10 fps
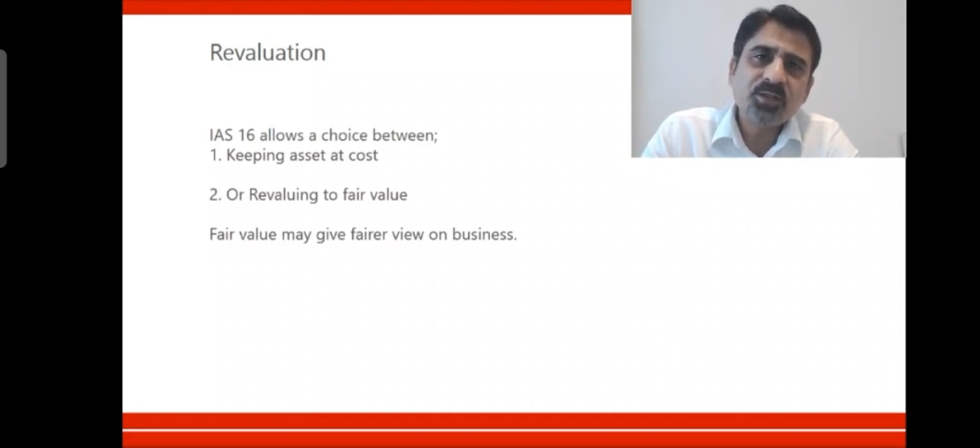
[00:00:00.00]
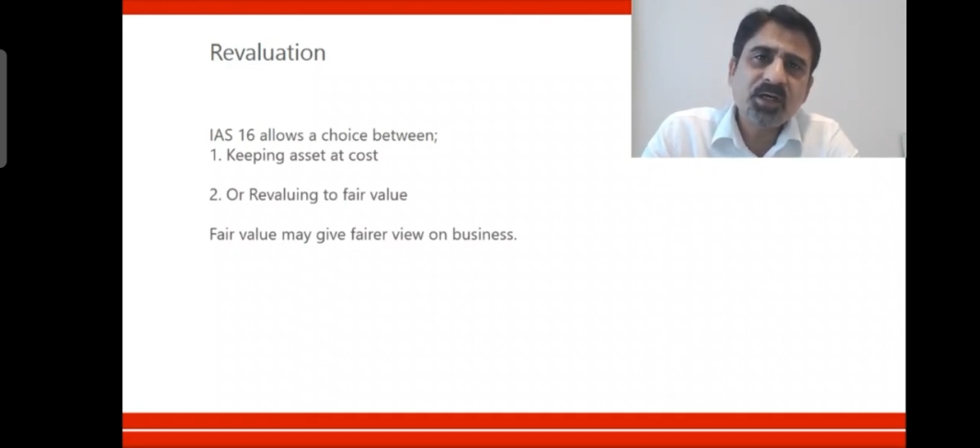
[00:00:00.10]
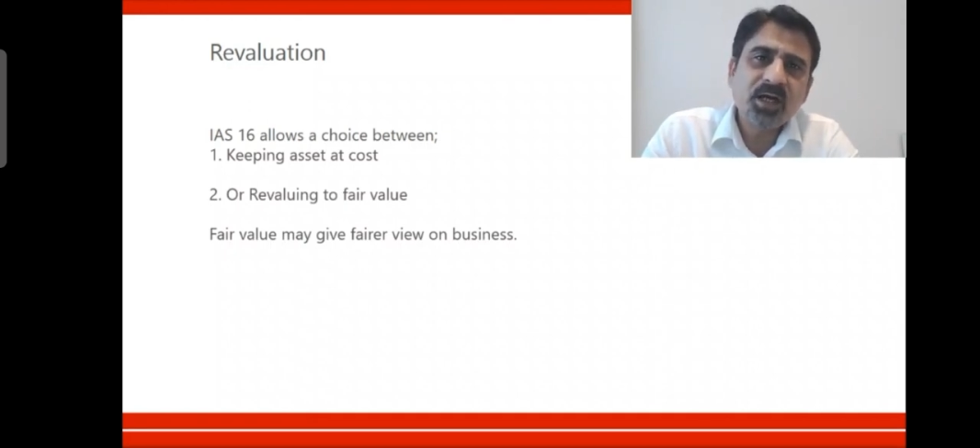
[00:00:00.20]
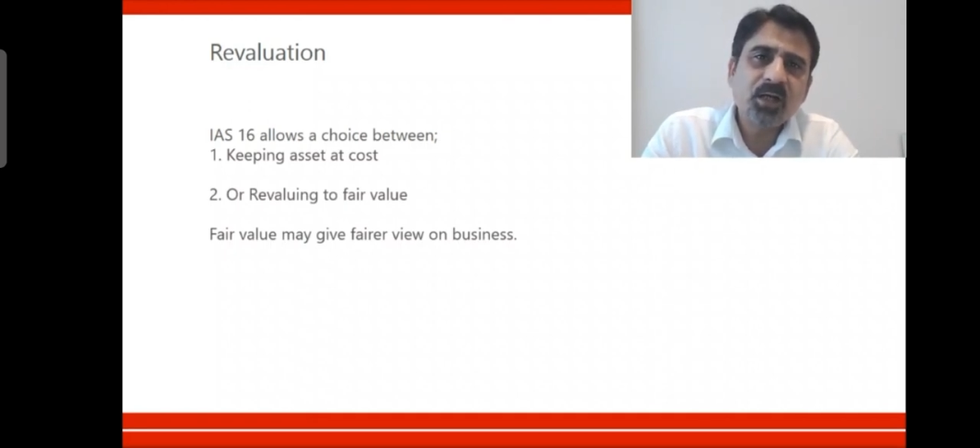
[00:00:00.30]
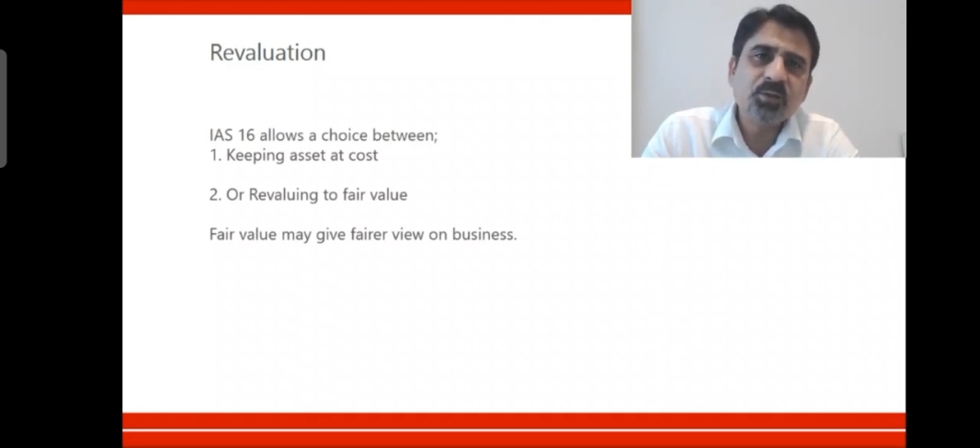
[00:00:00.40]

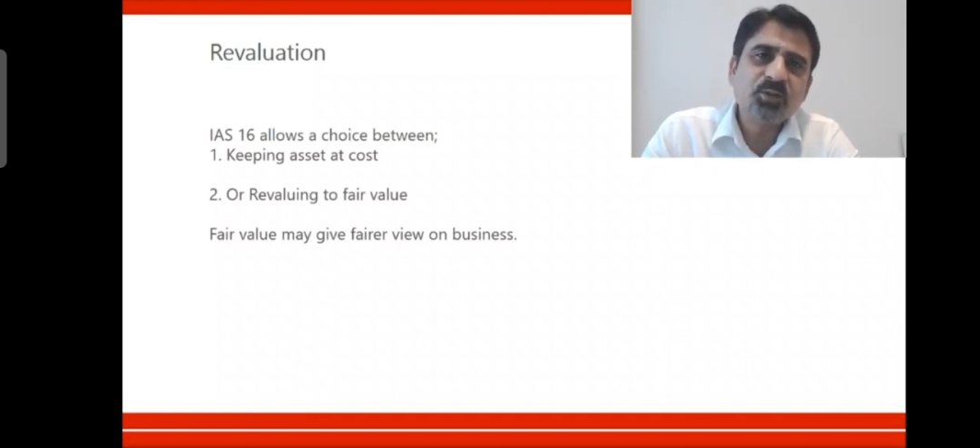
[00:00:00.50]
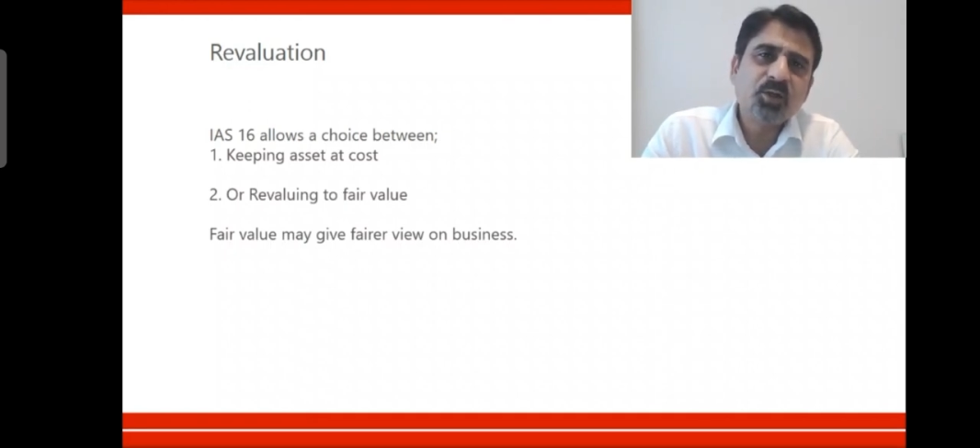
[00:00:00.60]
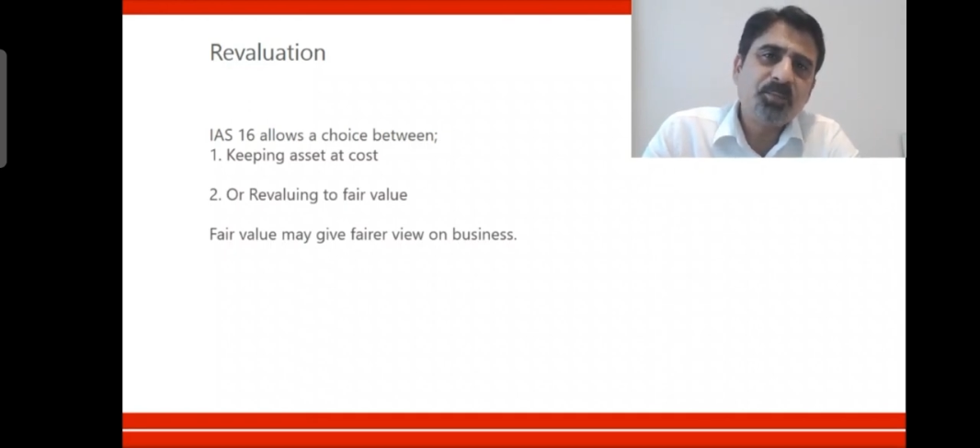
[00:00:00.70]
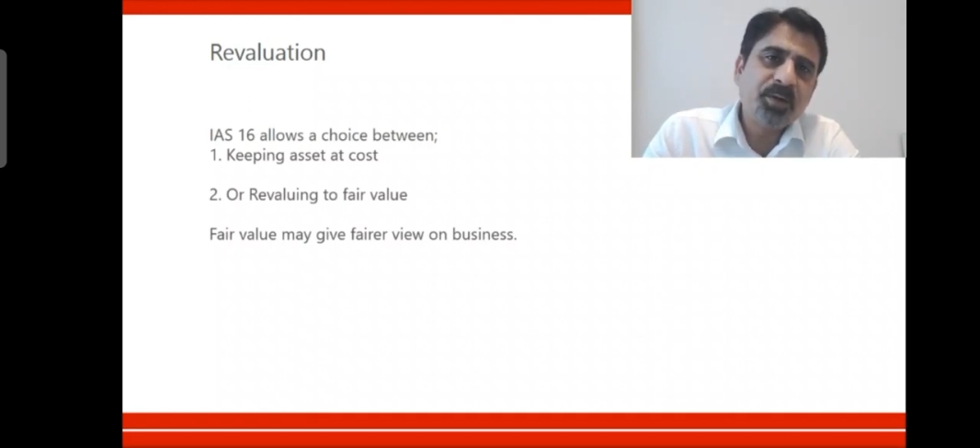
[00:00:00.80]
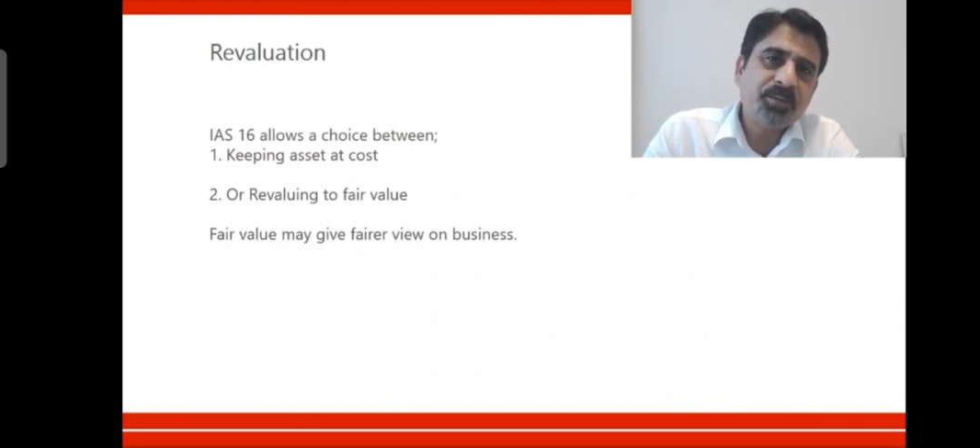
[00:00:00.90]
house or a
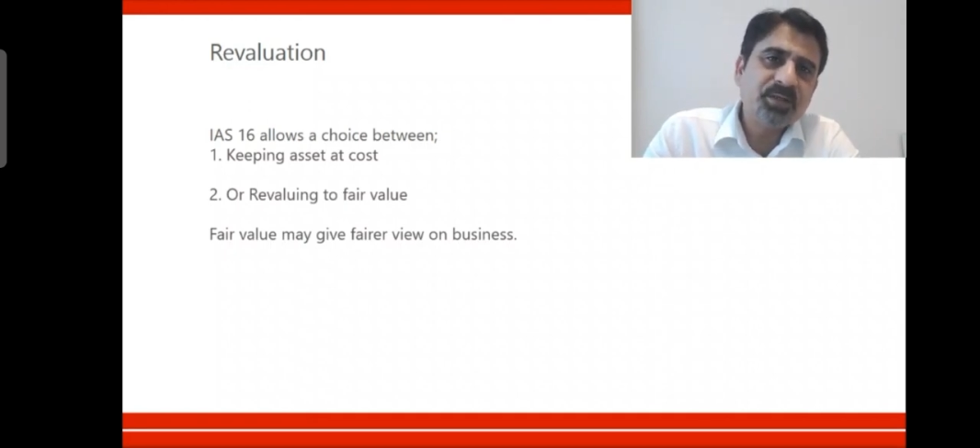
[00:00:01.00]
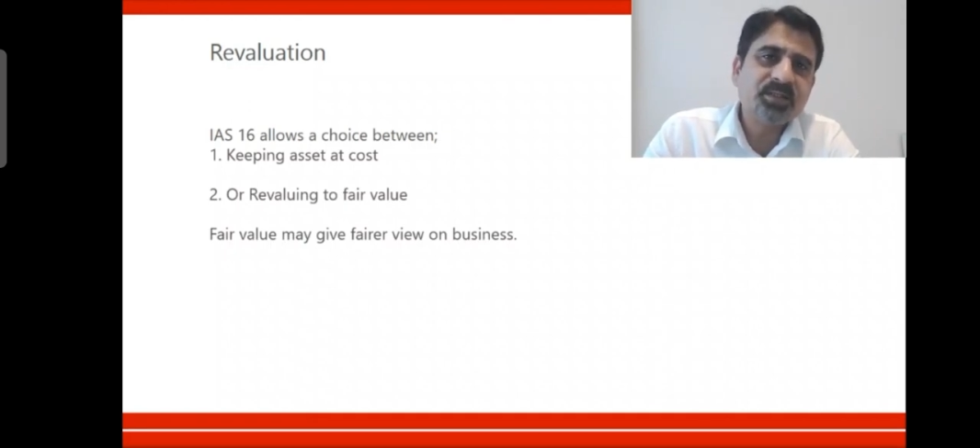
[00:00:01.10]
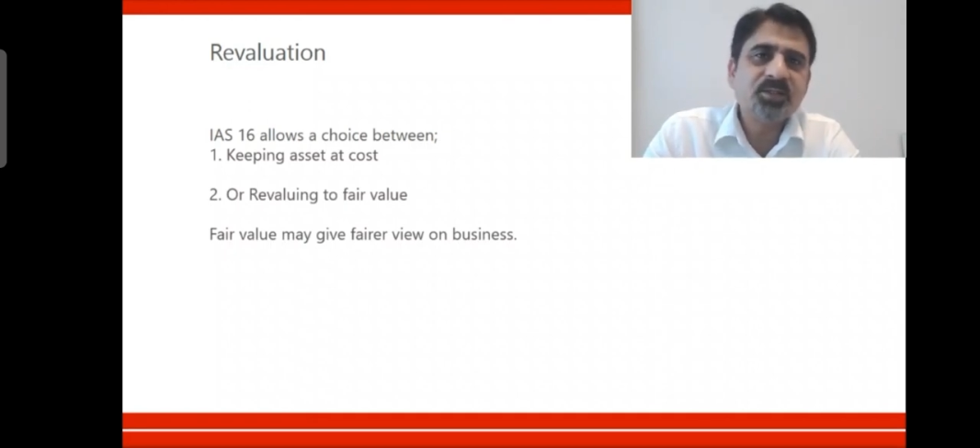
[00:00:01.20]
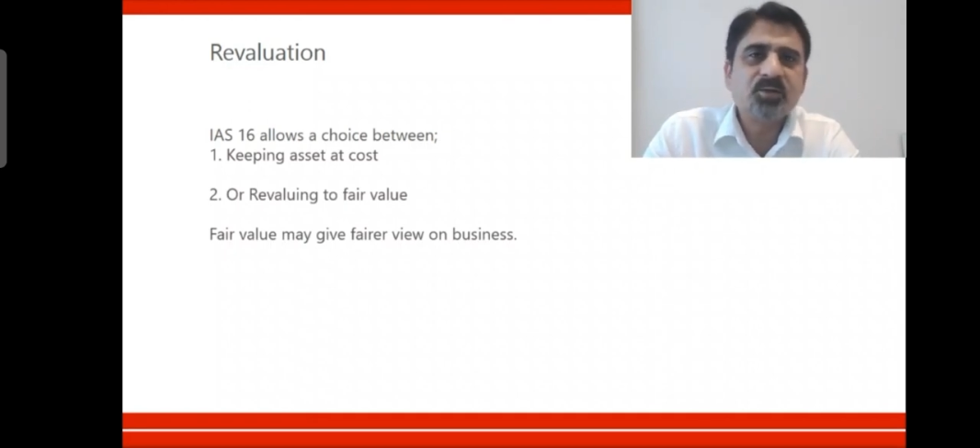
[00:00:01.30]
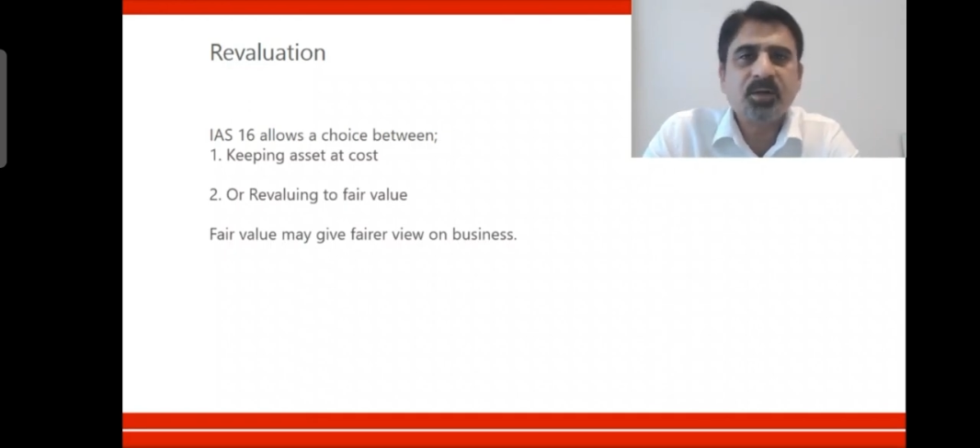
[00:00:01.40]
premises or a